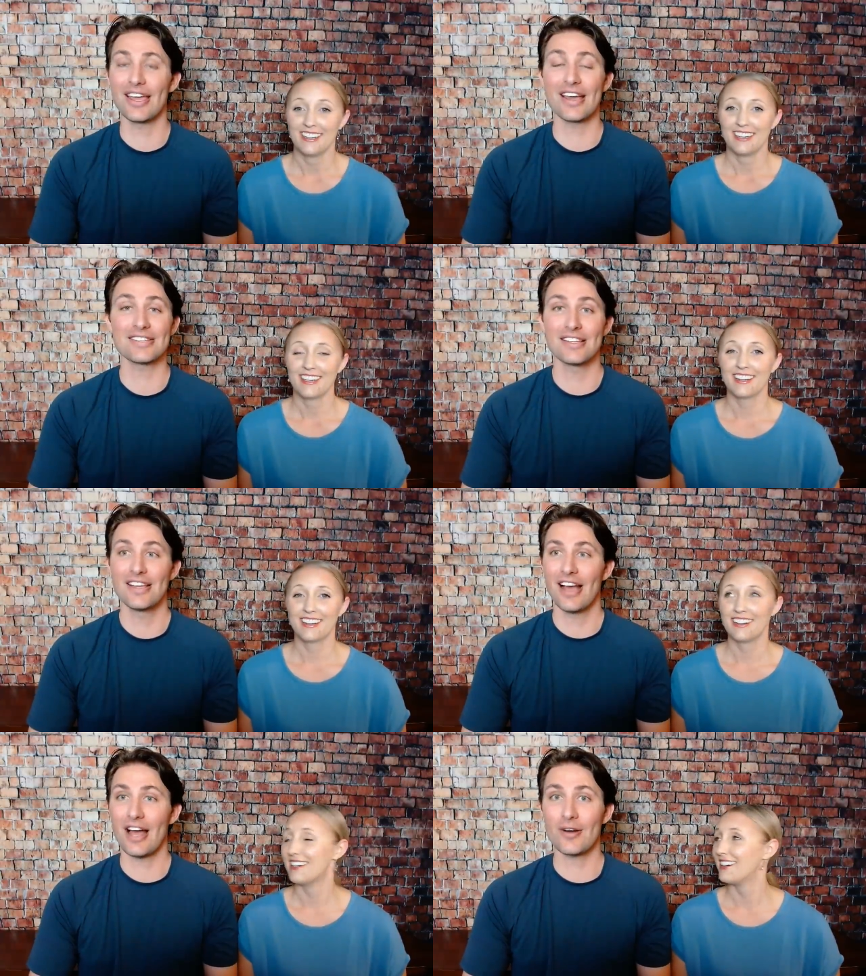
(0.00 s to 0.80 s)
Speaker 1: guess,
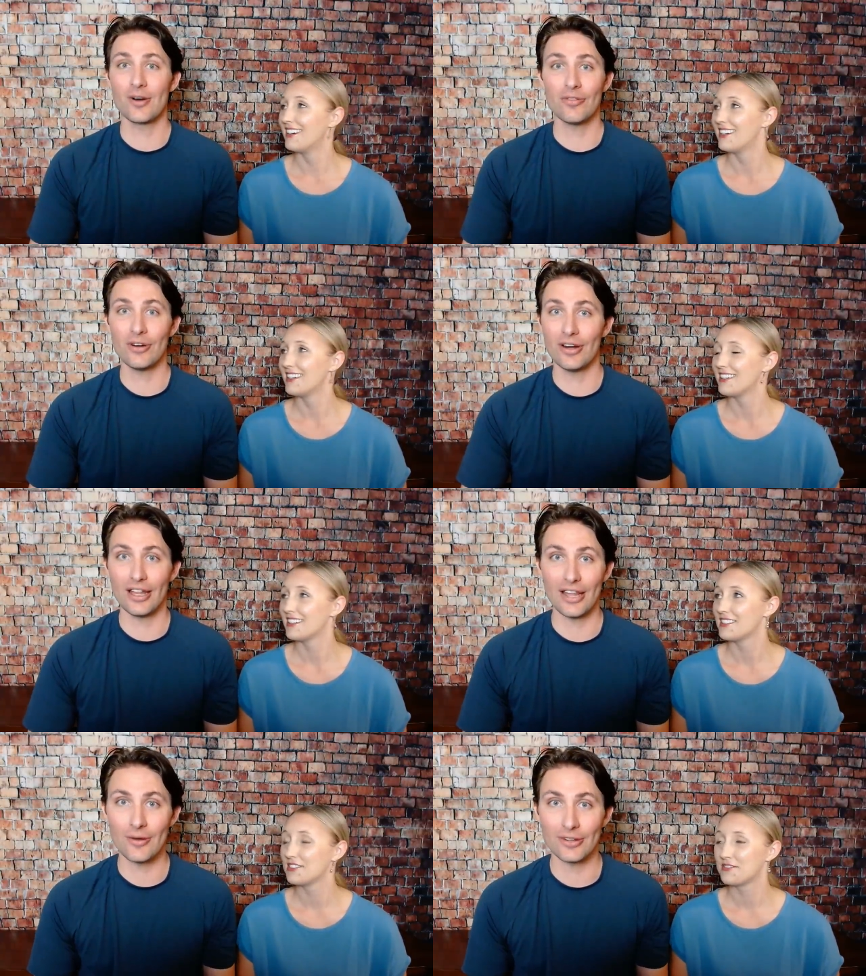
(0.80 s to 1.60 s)
I don't know if they're
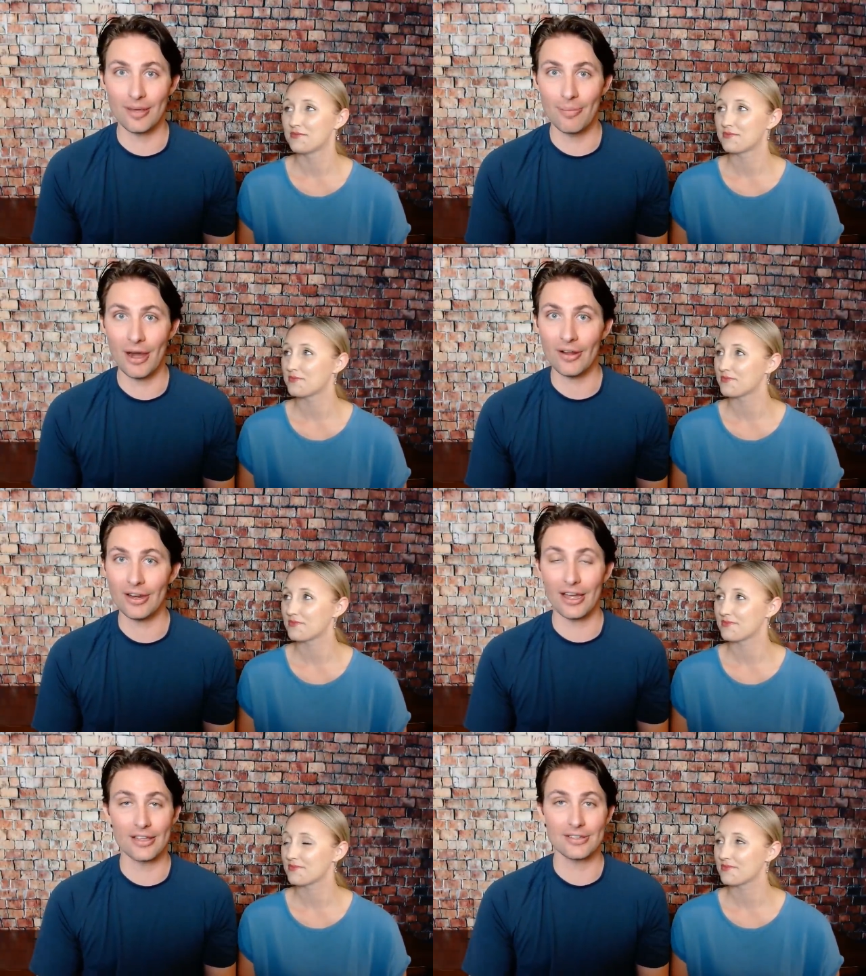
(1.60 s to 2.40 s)
allowed to get
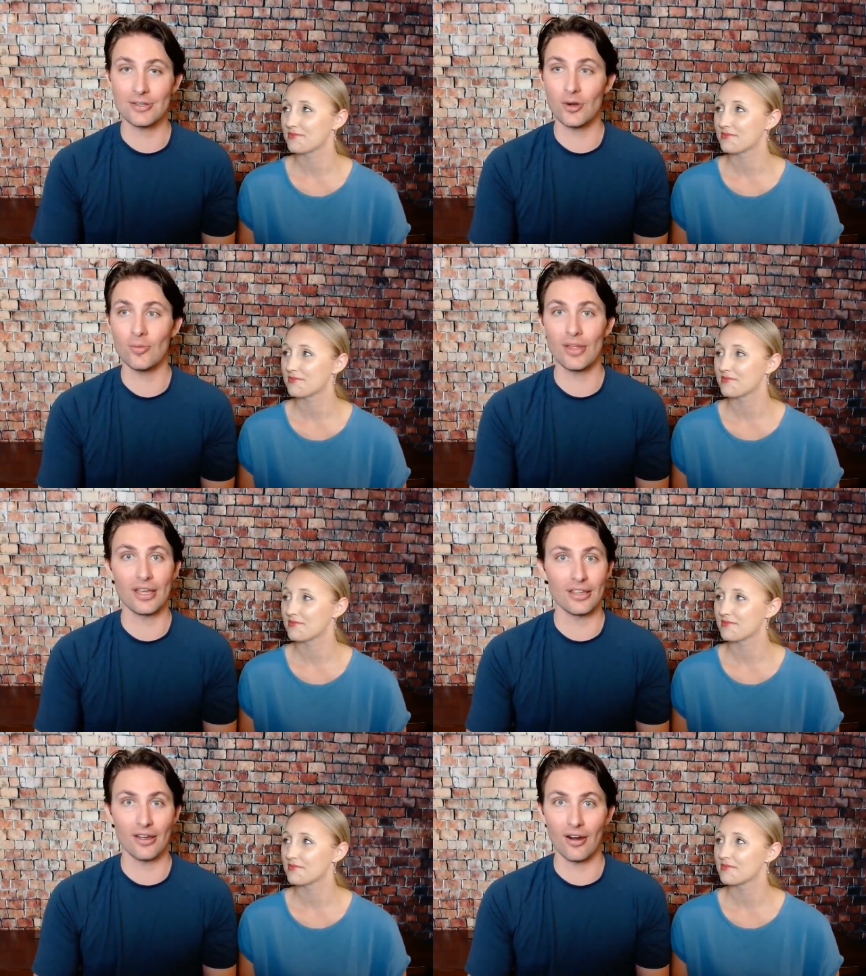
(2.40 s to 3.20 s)
married. I assume
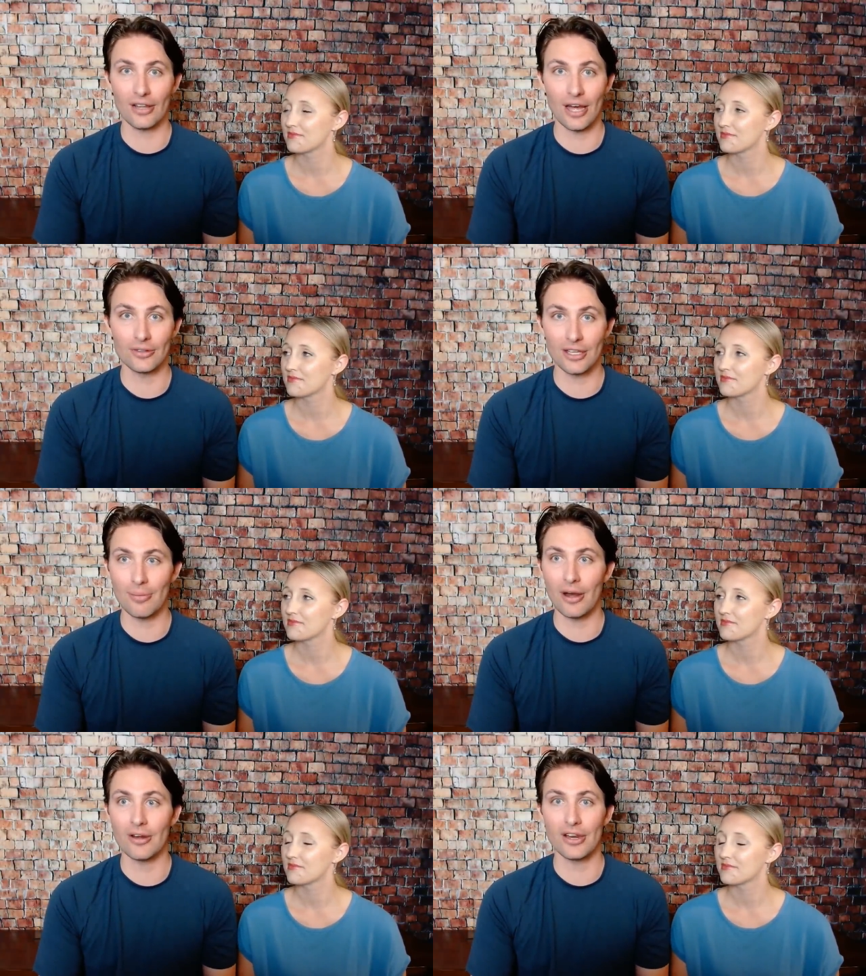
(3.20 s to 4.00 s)
they are allowed to get
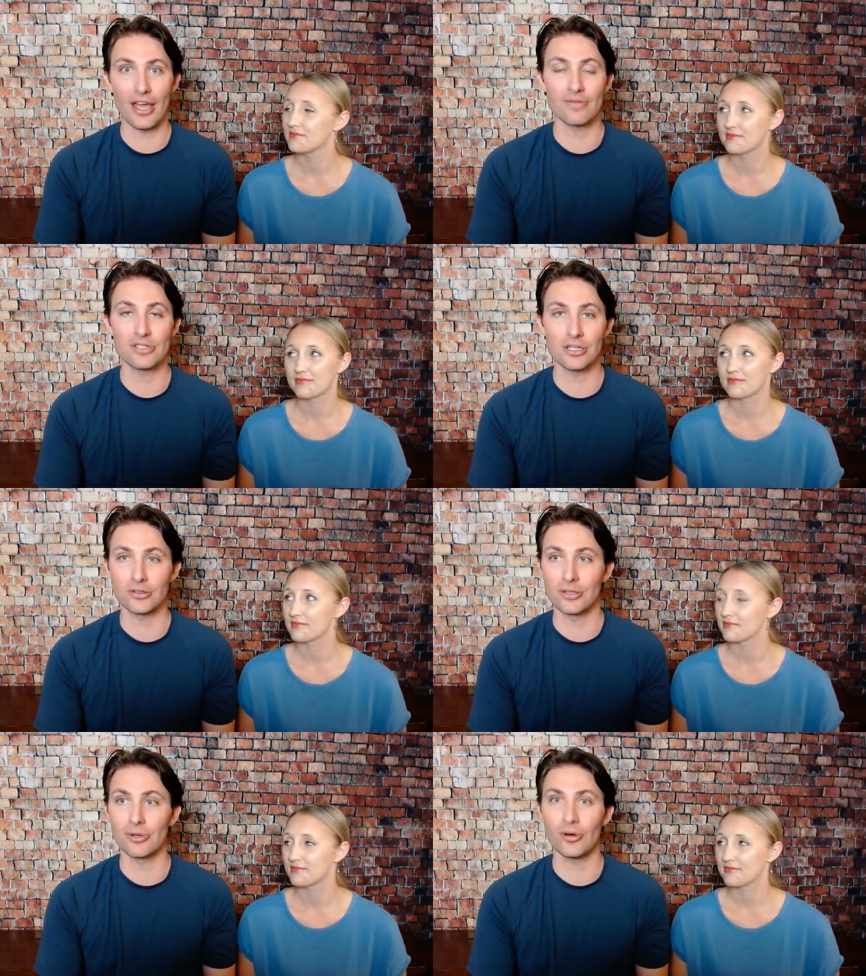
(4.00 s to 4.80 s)
married and have
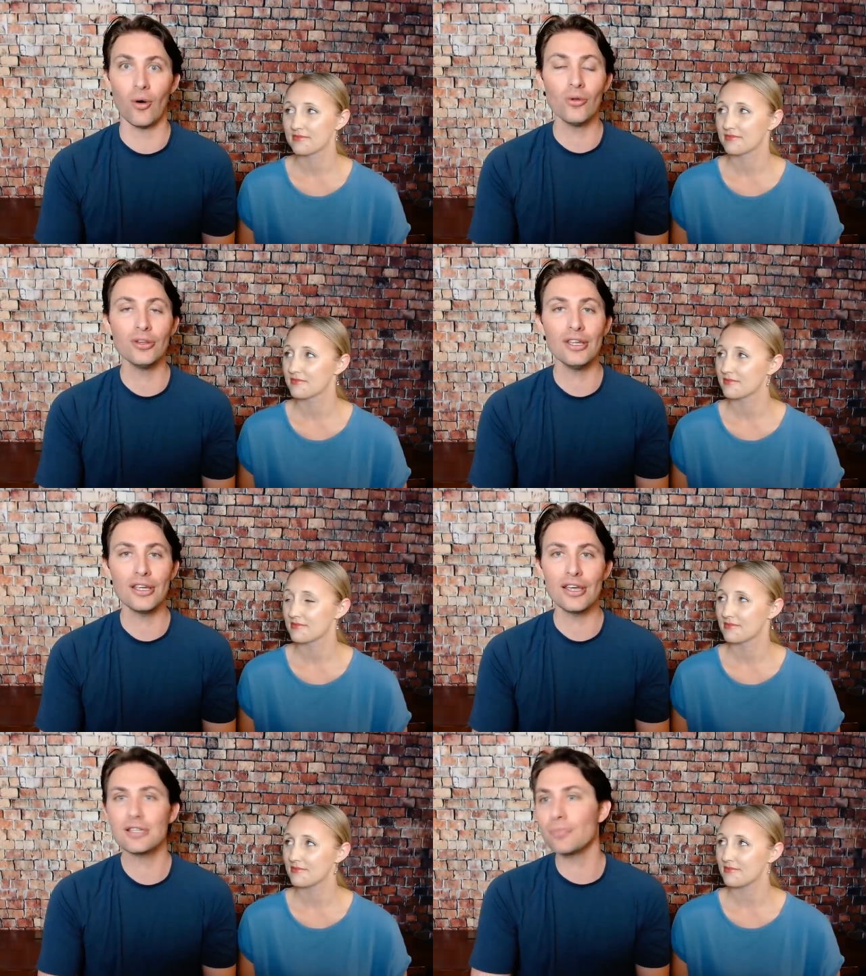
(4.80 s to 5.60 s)
children, but only
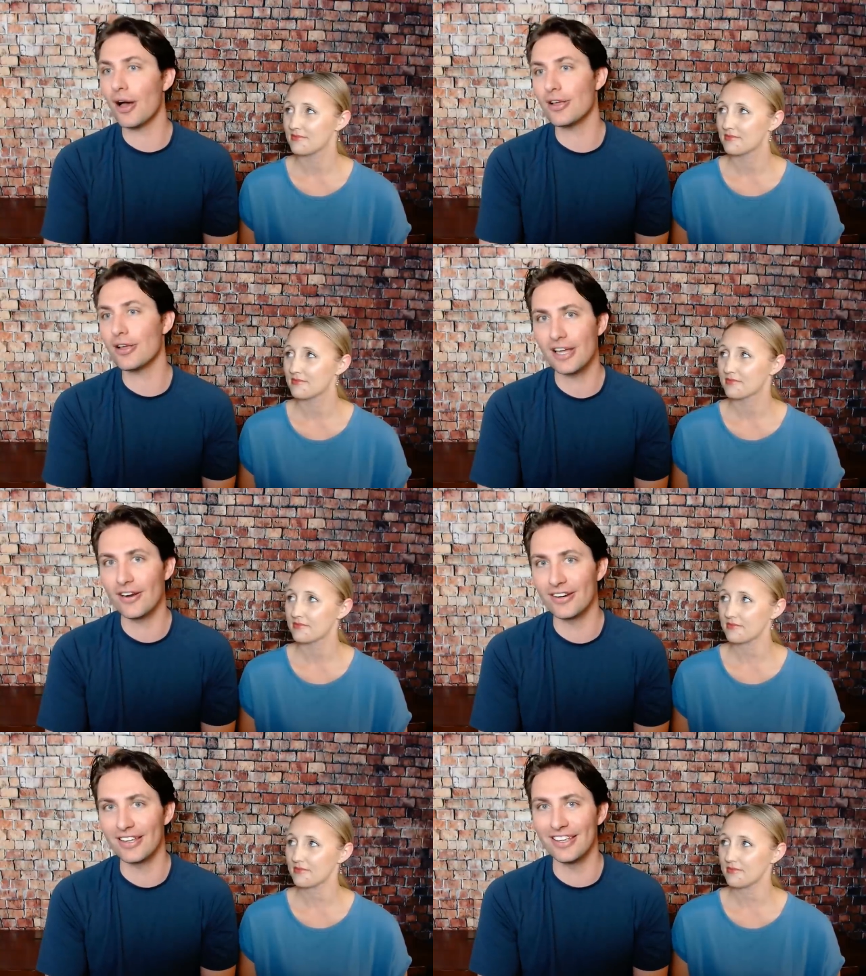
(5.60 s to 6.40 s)
his
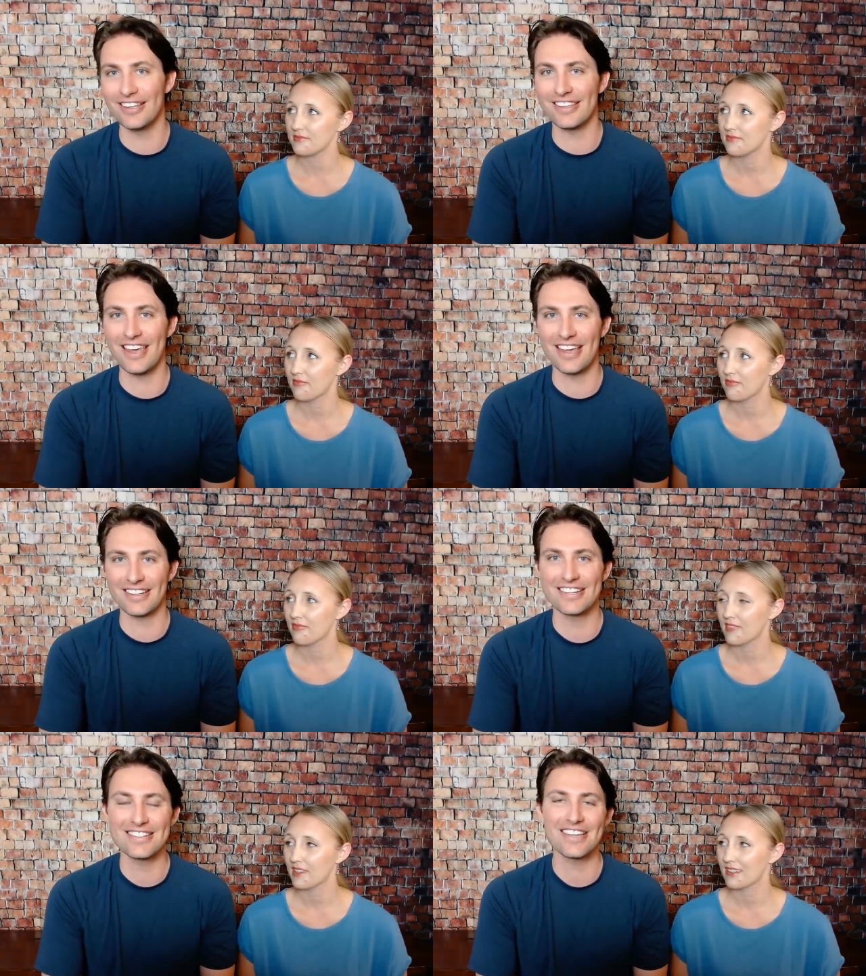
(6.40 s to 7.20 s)
posterity
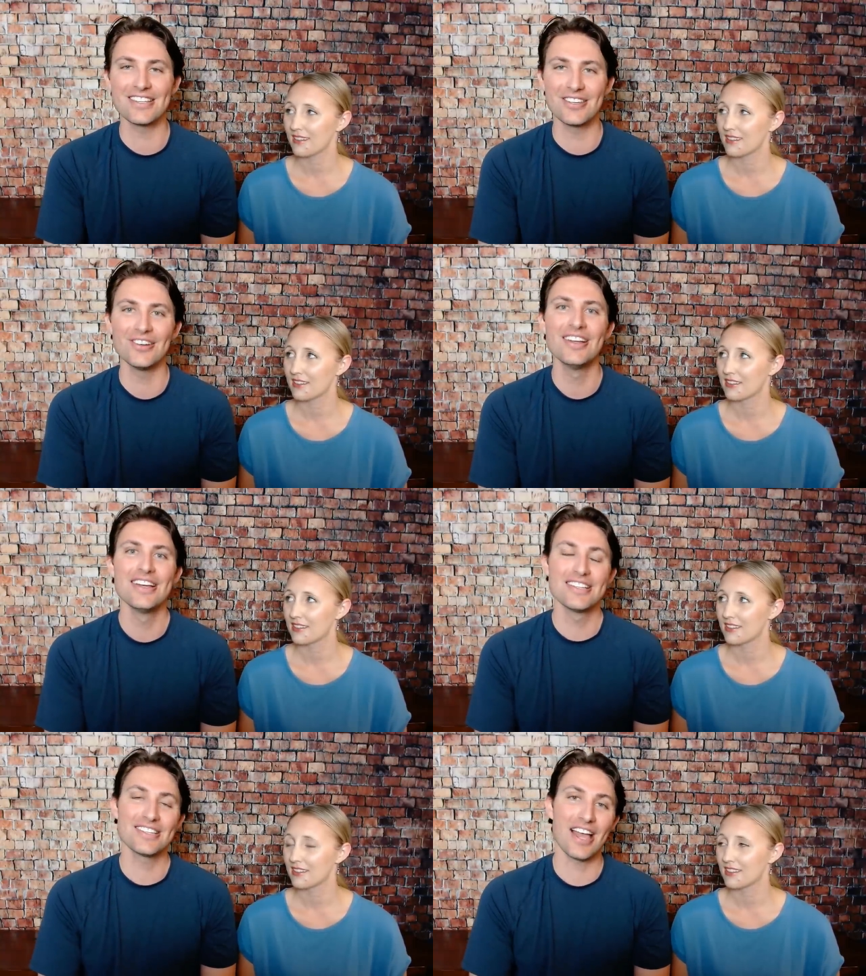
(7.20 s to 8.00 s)
can continue to